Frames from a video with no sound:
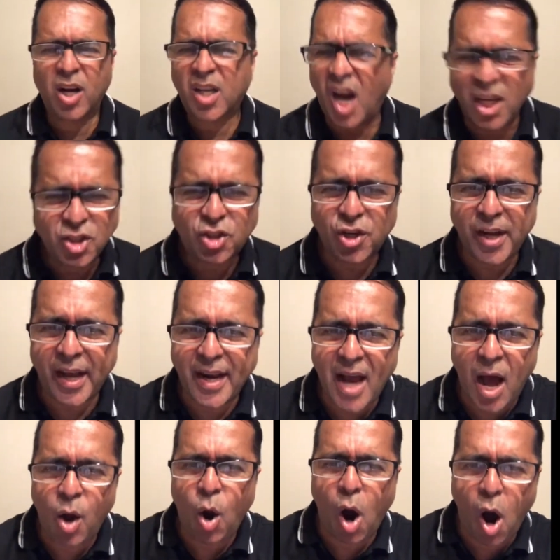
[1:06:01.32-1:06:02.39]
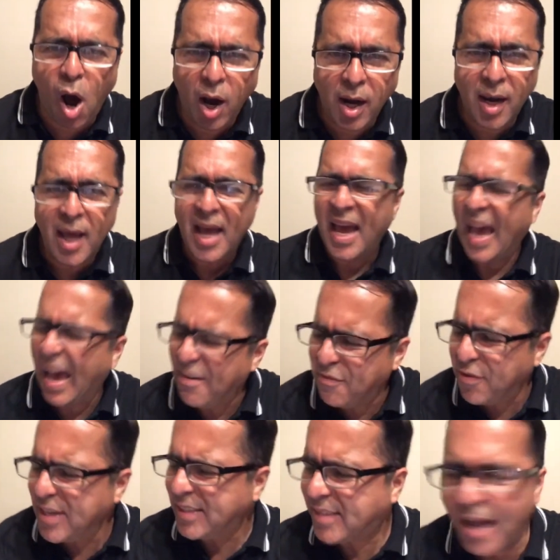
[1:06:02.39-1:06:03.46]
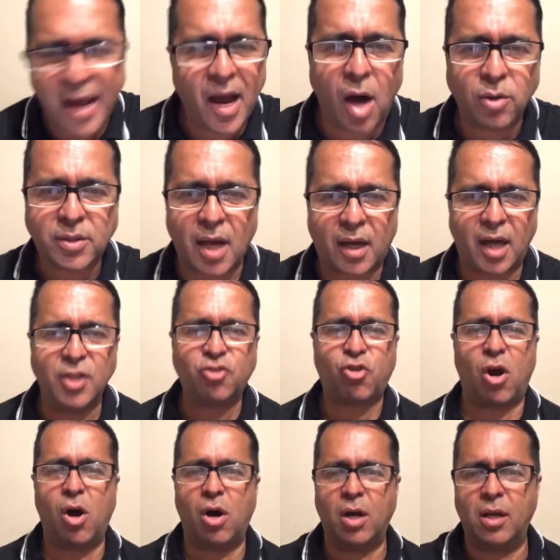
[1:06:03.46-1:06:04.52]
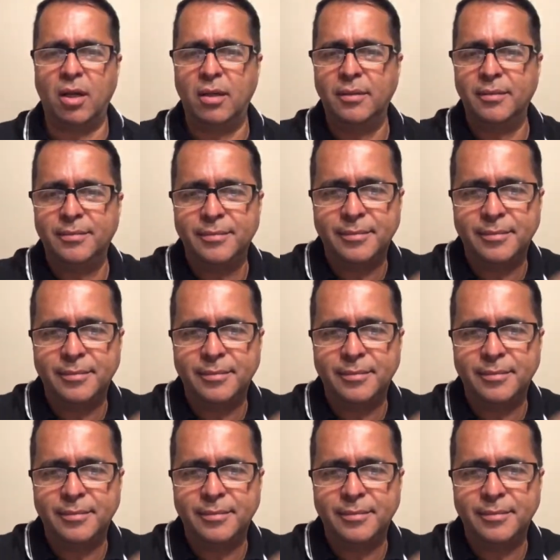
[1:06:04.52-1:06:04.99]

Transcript: whole country in a hole. Everything out of control.